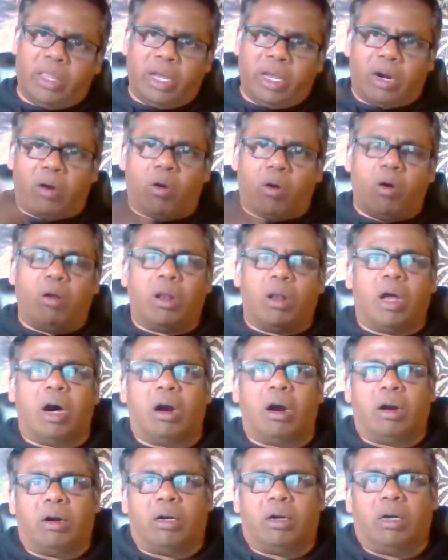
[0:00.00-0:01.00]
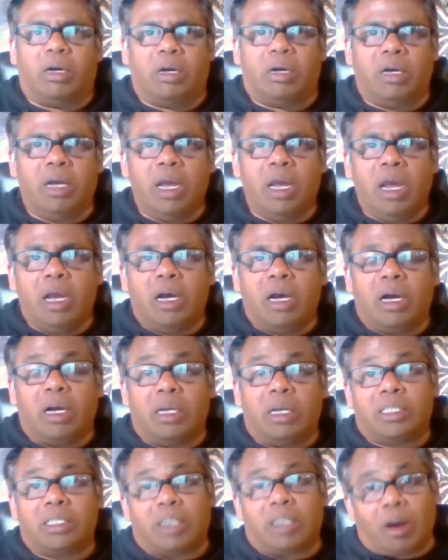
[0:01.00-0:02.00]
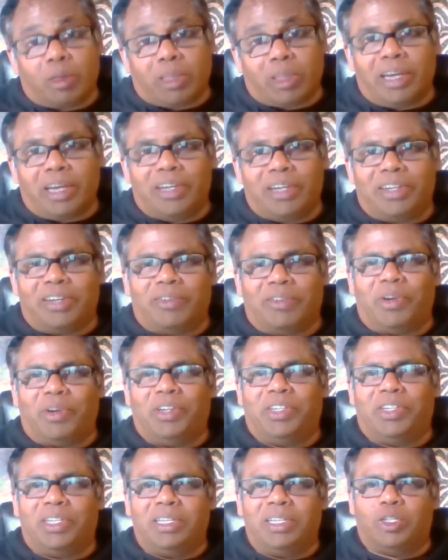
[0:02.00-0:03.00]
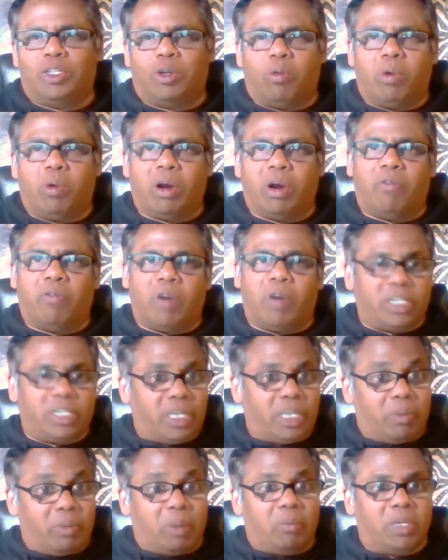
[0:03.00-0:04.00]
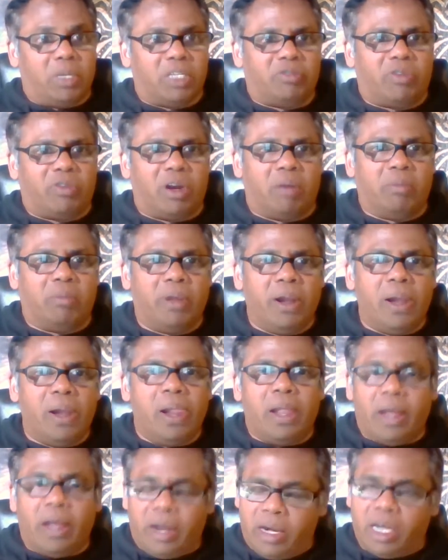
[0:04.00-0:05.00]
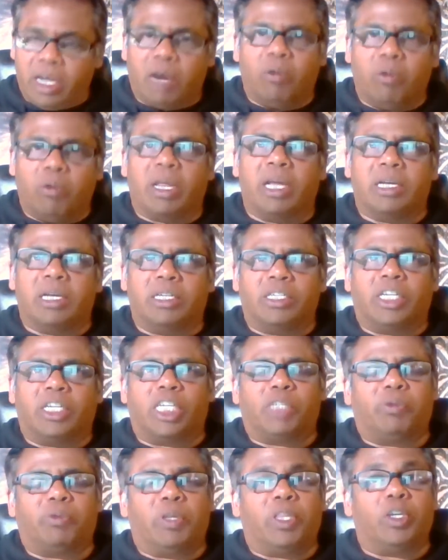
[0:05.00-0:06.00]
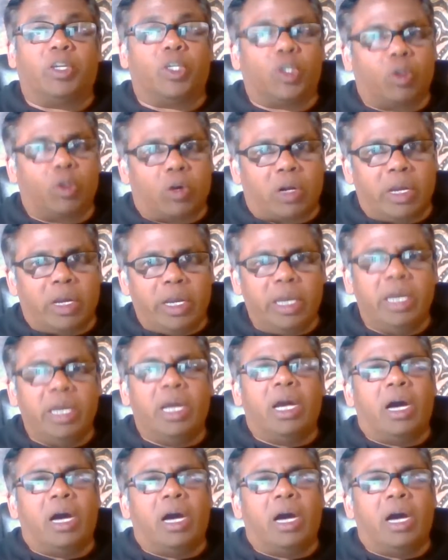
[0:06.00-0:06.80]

They are all our South Asian region. So one of our team members from India will get in touch with you shortly.